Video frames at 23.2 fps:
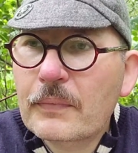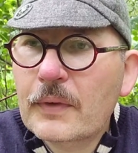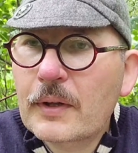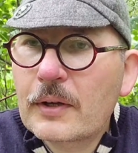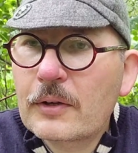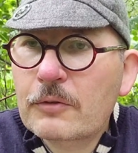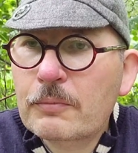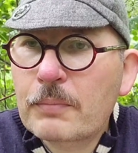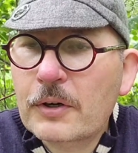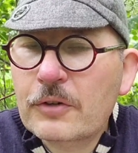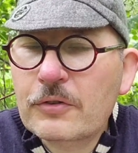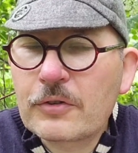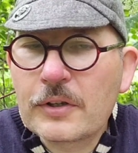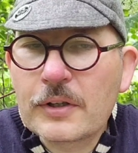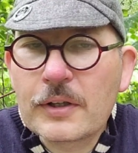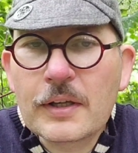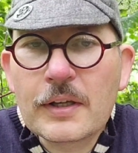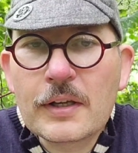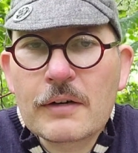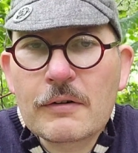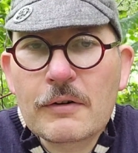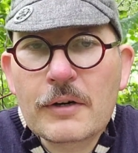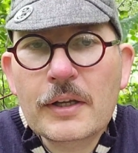especially
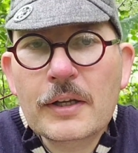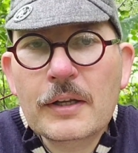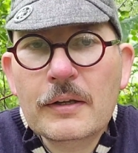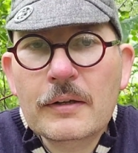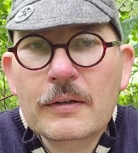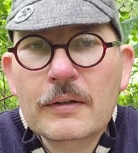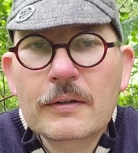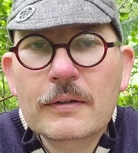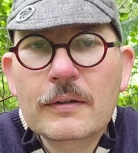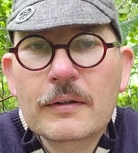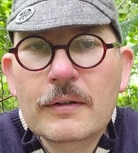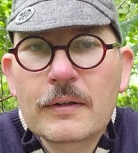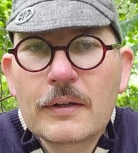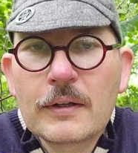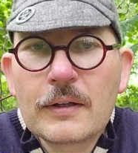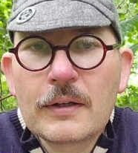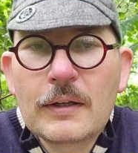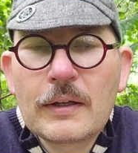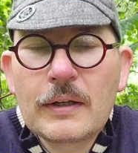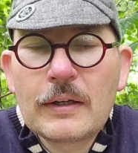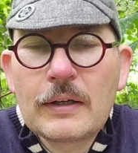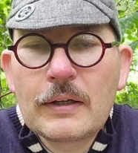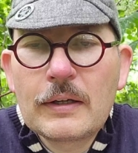gearing
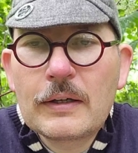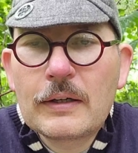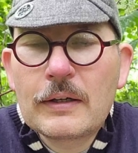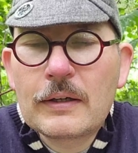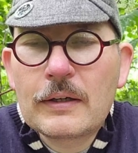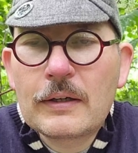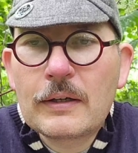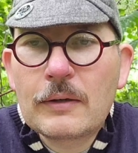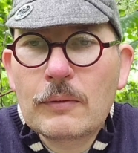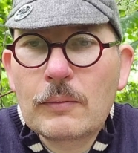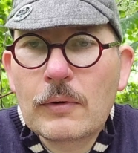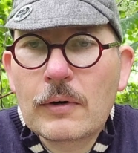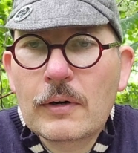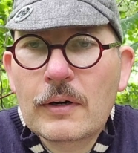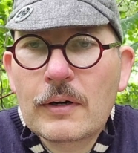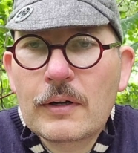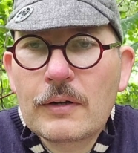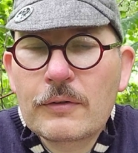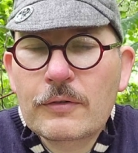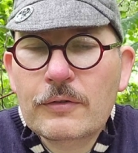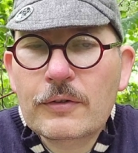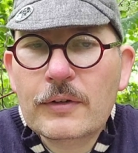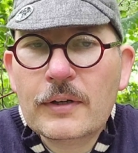
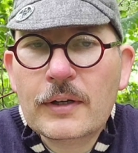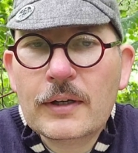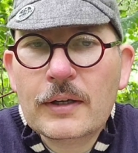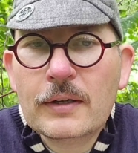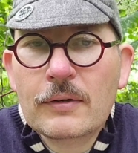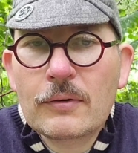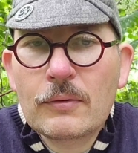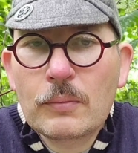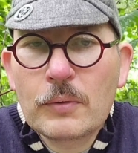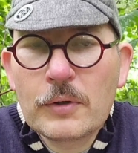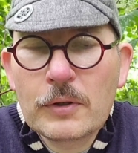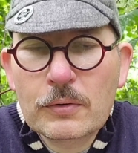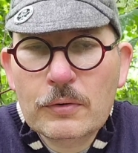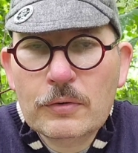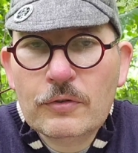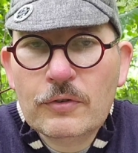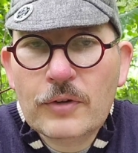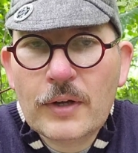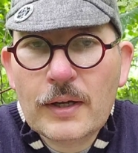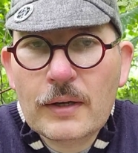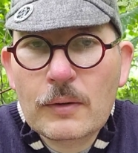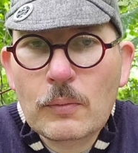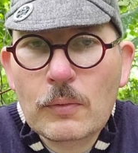wise and wheel
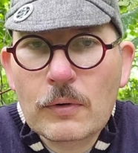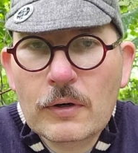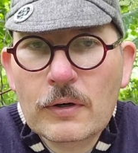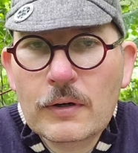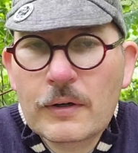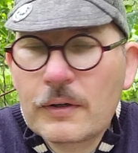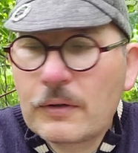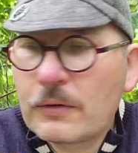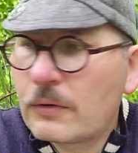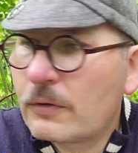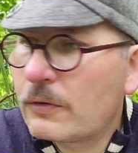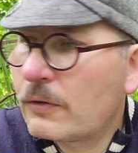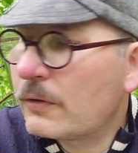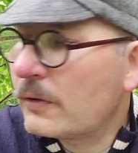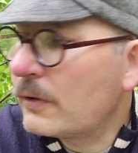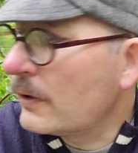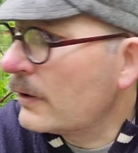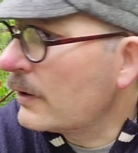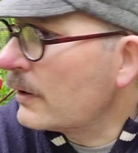set wise.